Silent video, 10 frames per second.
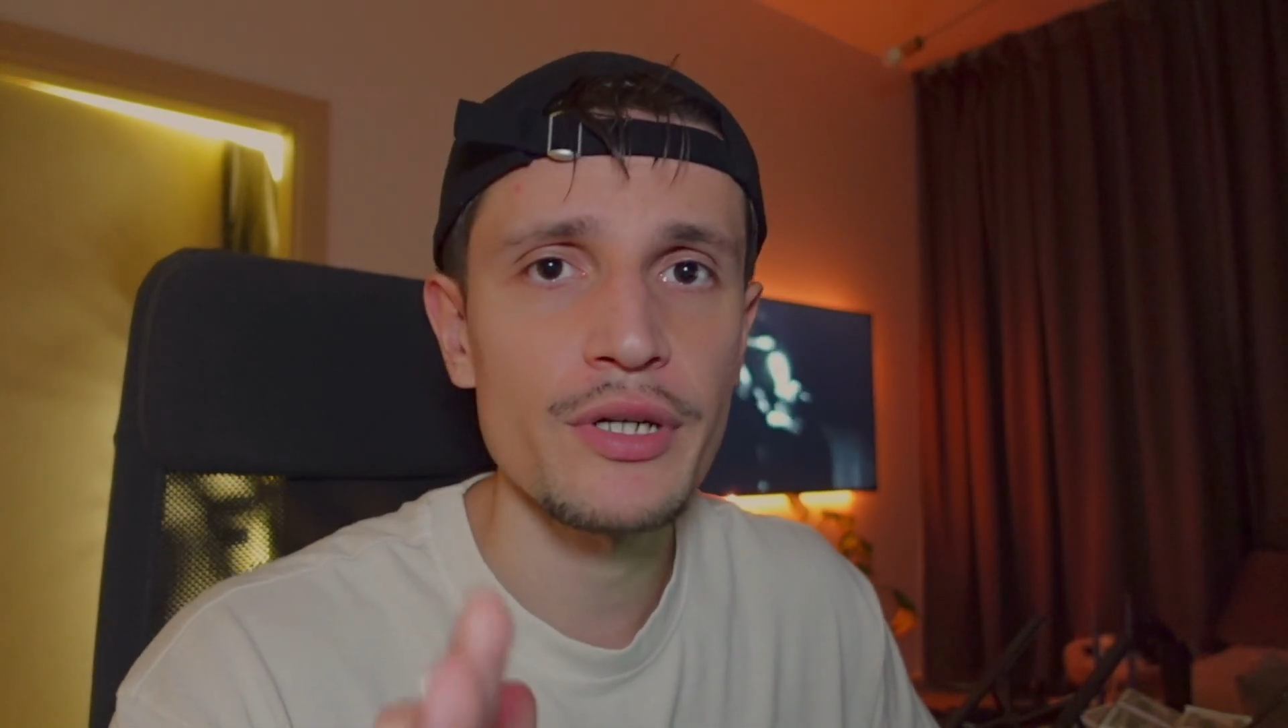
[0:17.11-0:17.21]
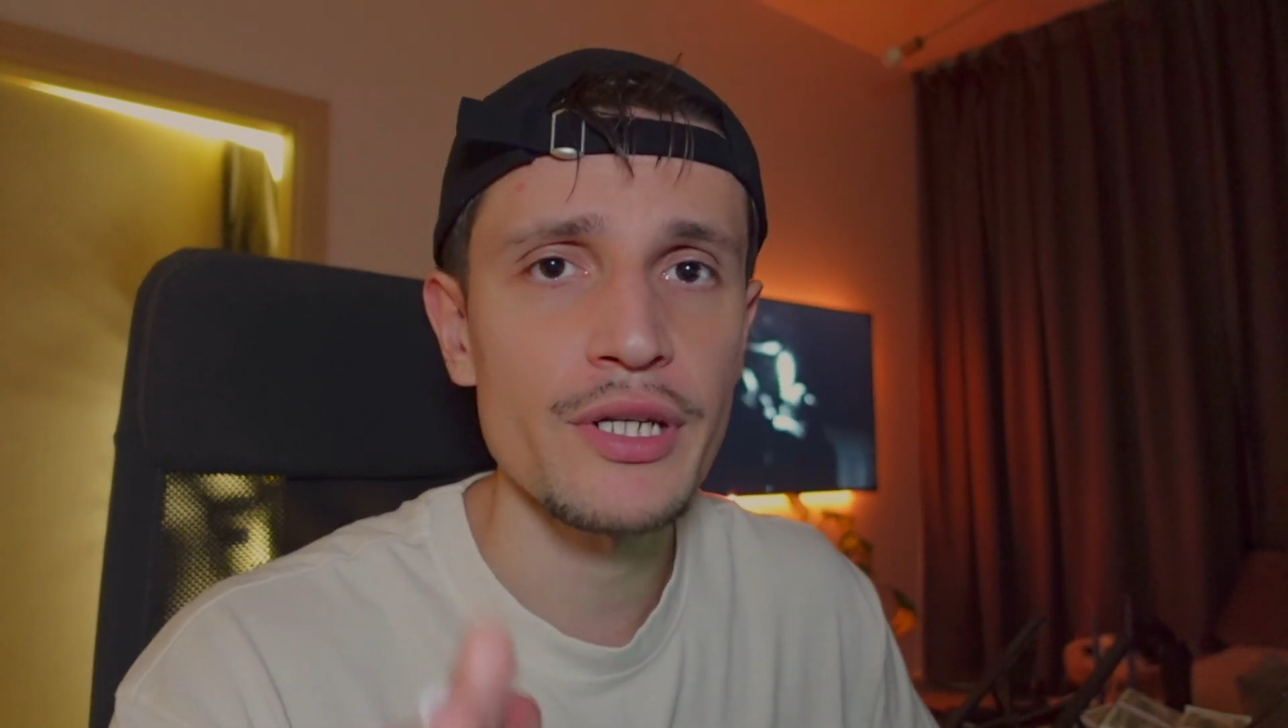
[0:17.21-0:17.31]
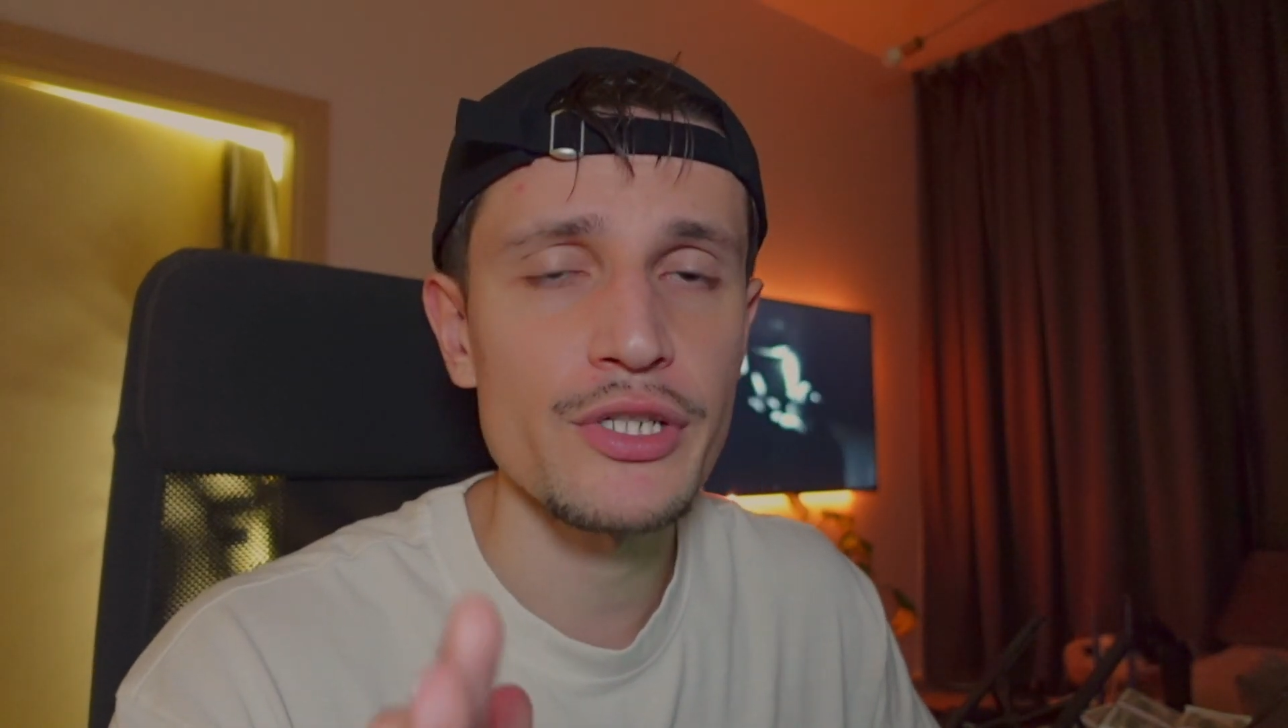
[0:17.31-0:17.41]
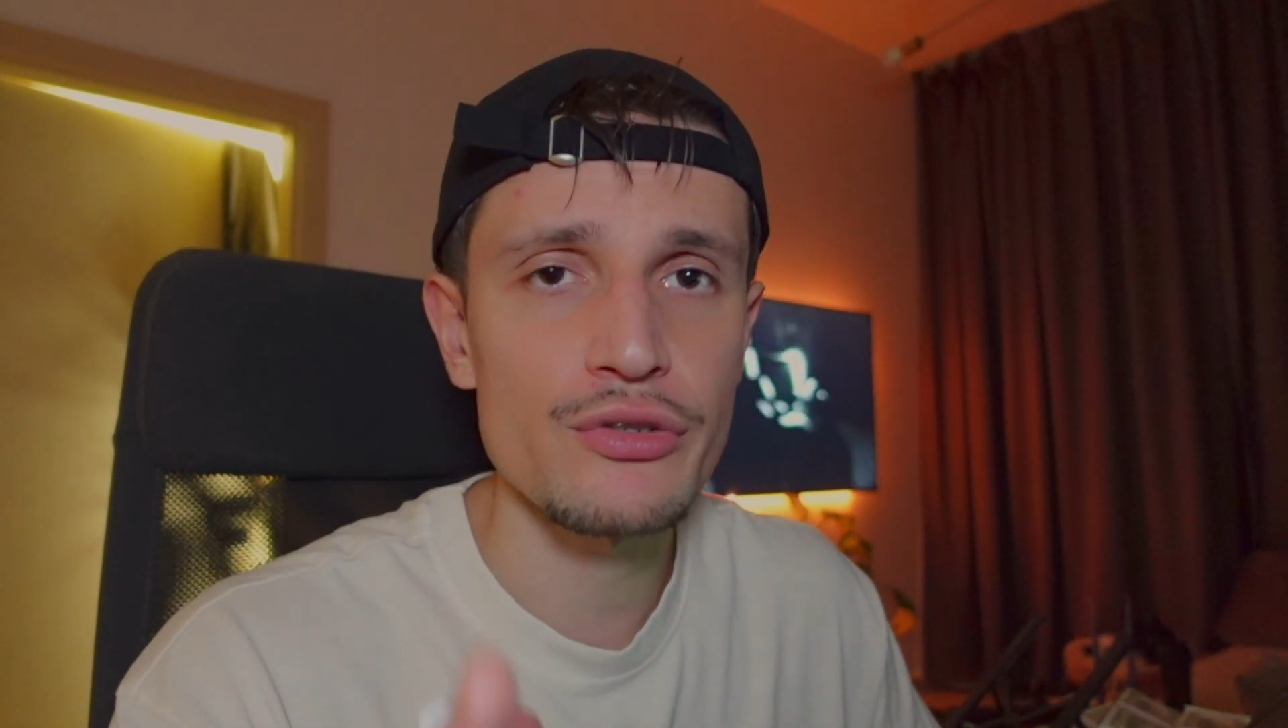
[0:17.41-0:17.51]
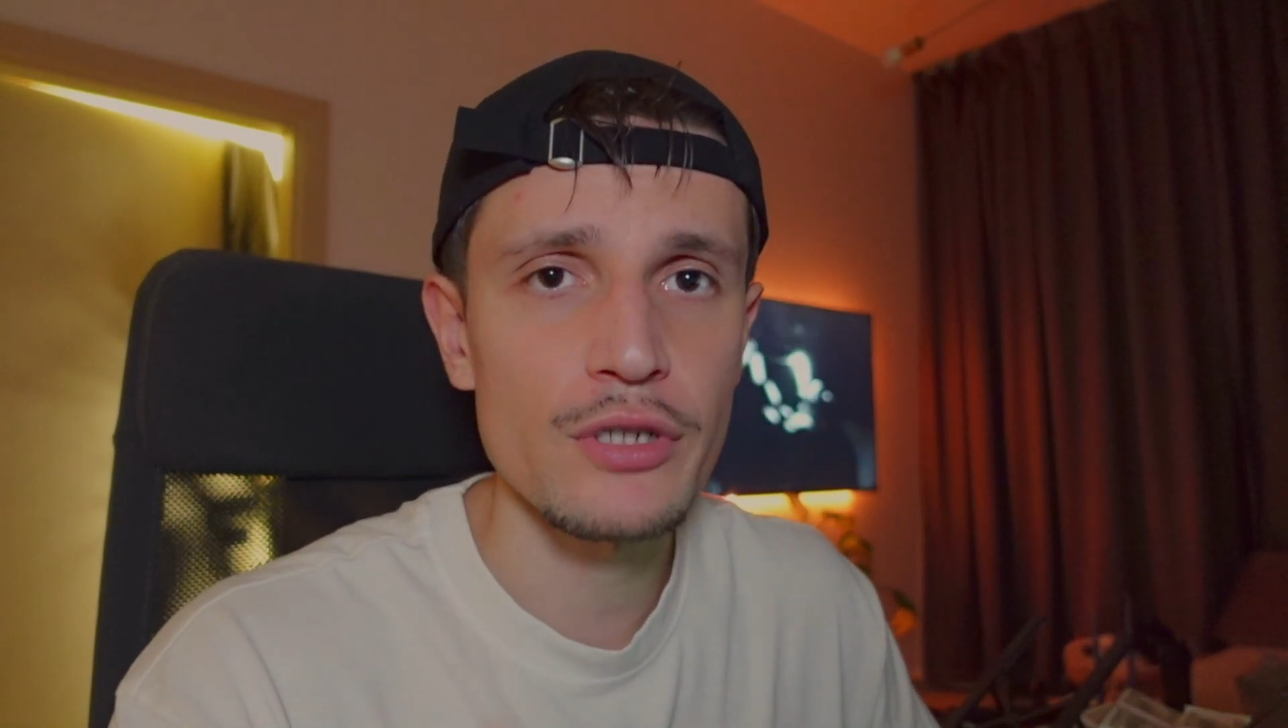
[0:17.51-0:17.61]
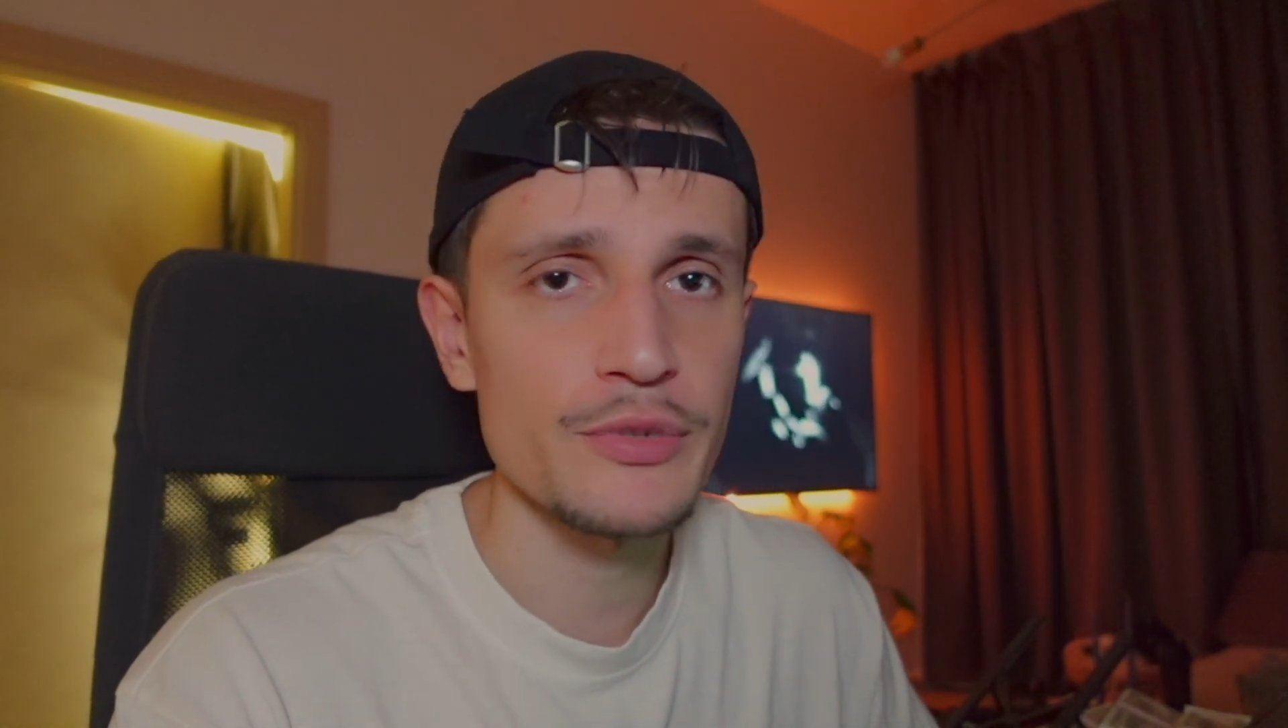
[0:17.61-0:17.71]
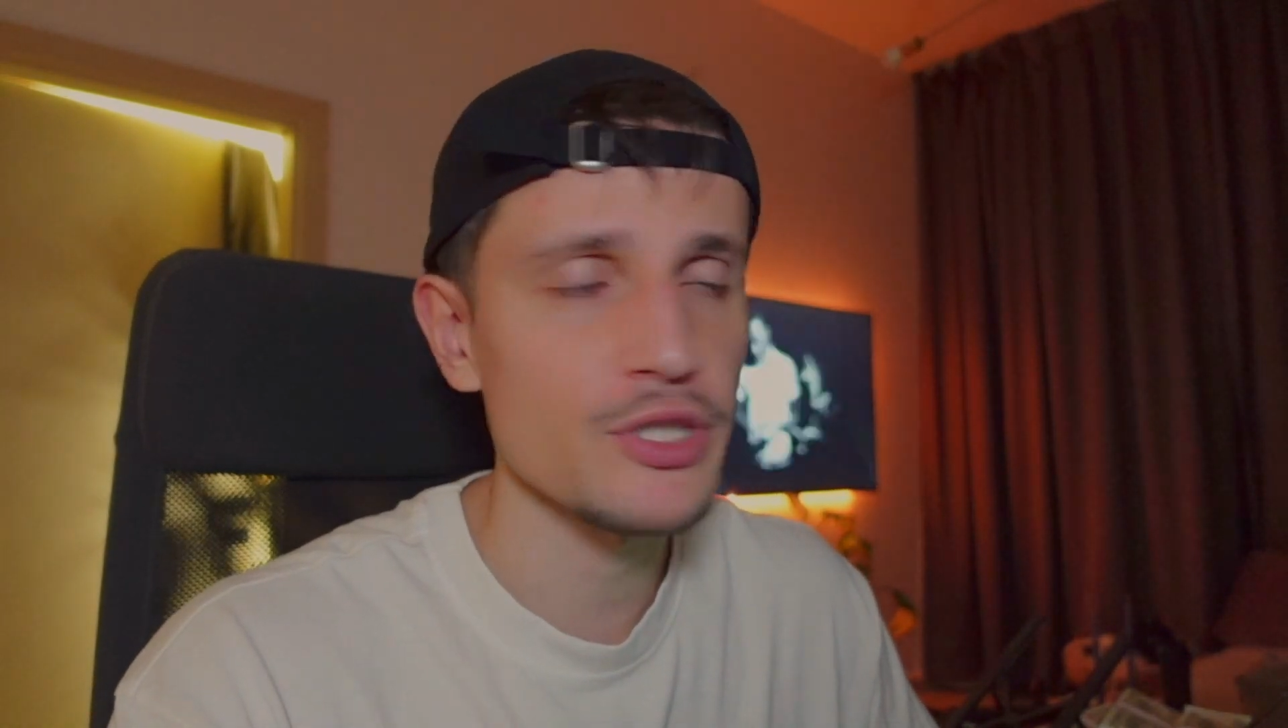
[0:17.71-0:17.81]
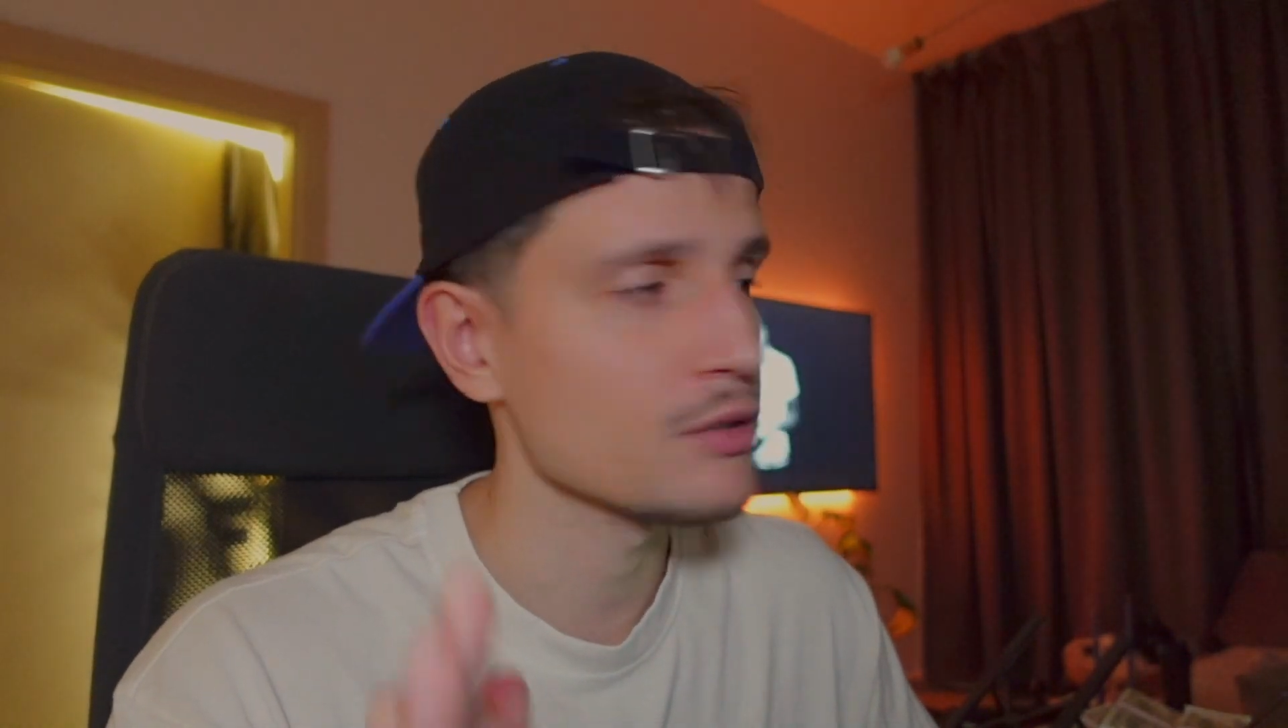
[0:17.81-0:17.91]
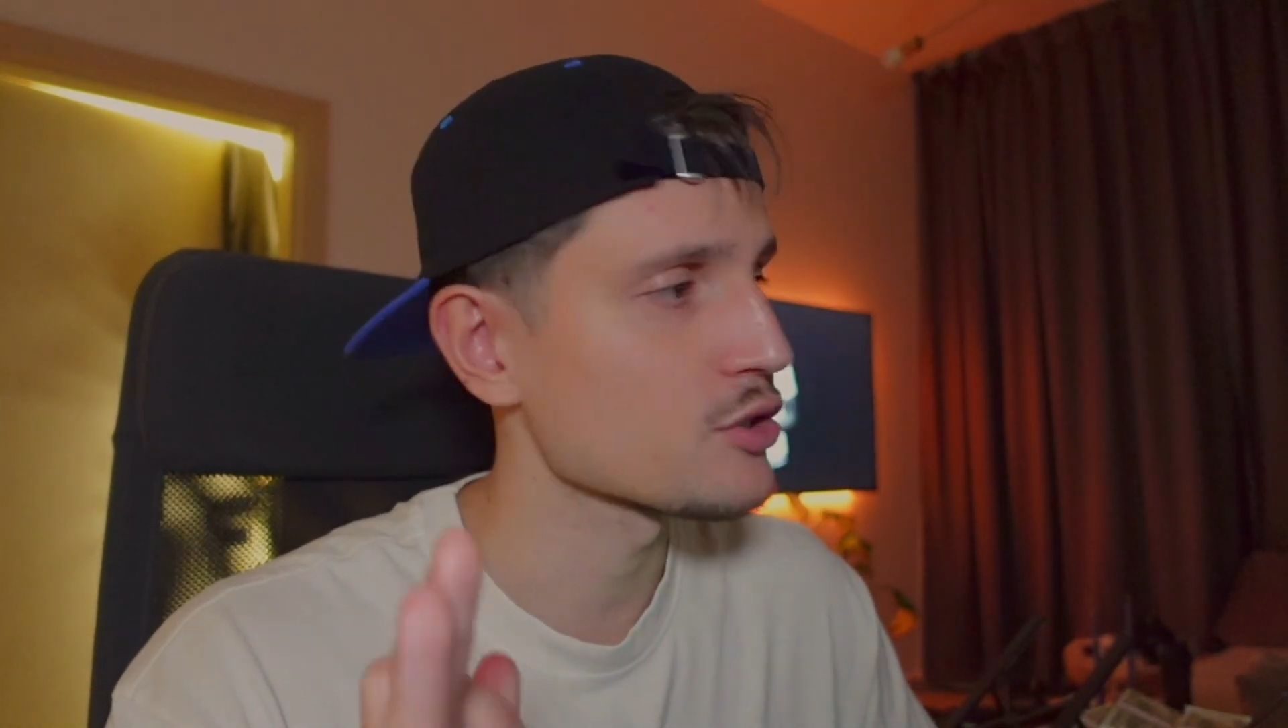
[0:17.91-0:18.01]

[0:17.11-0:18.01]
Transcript: in the description.